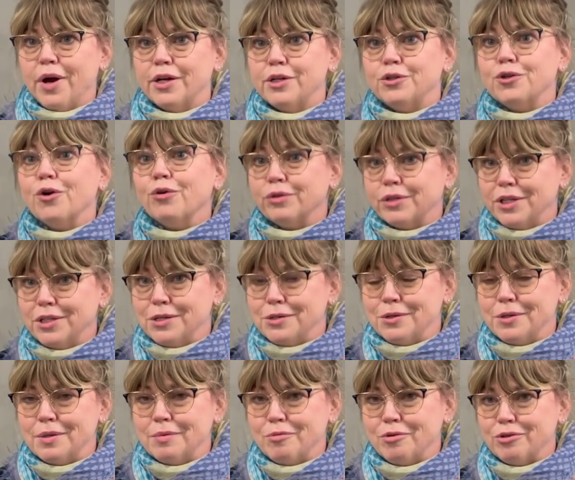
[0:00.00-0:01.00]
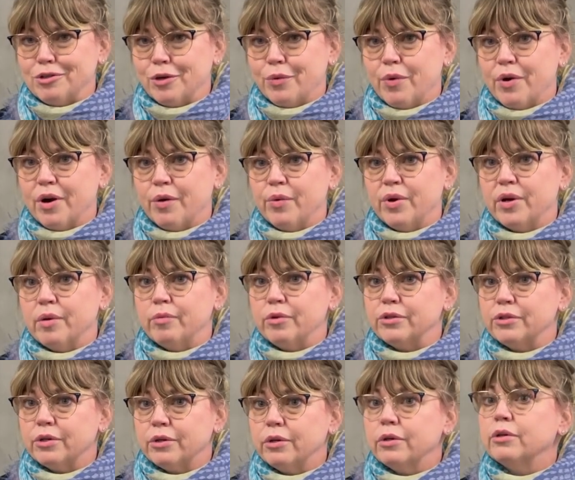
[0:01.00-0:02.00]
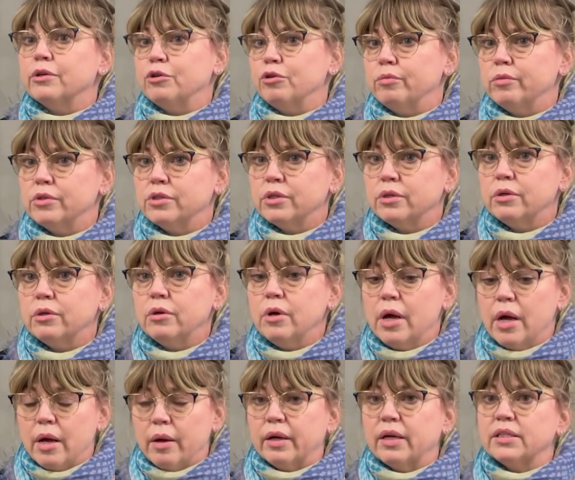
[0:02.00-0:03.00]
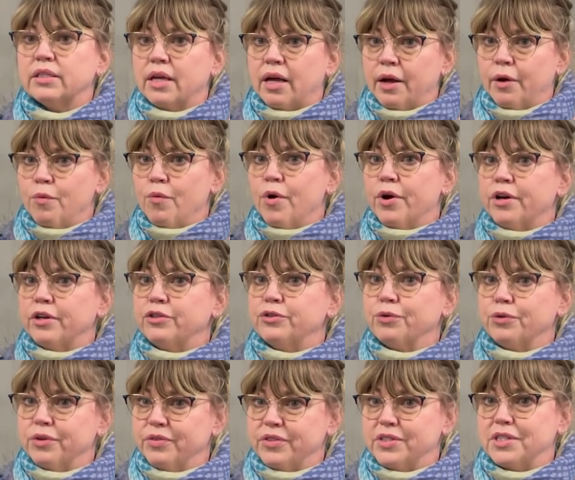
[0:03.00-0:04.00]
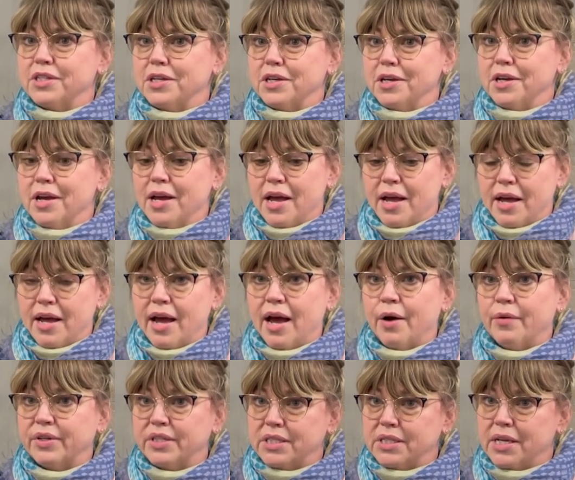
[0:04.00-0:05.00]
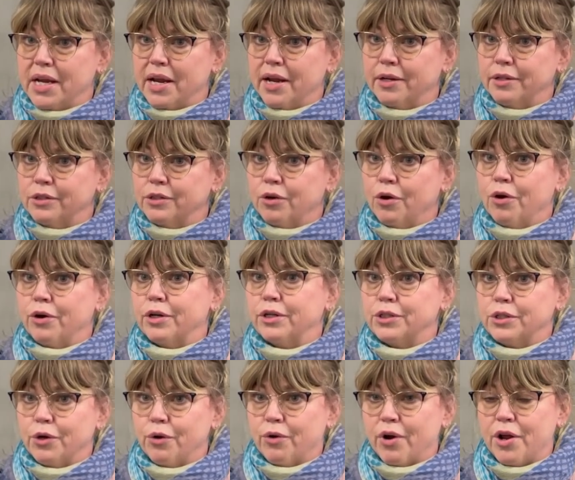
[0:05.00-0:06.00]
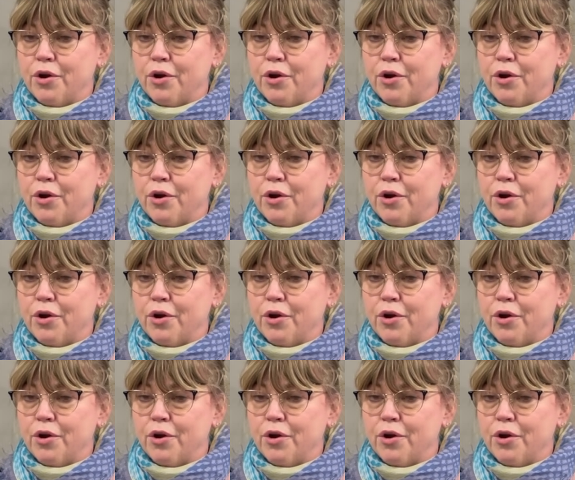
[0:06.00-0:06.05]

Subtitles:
I don't listen to the music when I read a new musical, because I want to sort of see how it stands on its own.